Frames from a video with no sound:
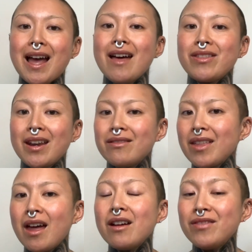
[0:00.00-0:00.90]
at the end
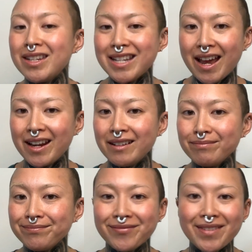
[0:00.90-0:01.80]
of the day,
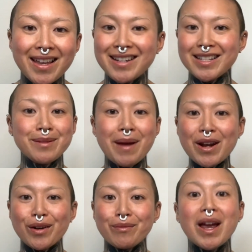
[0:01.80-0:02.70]
it doesn't matter.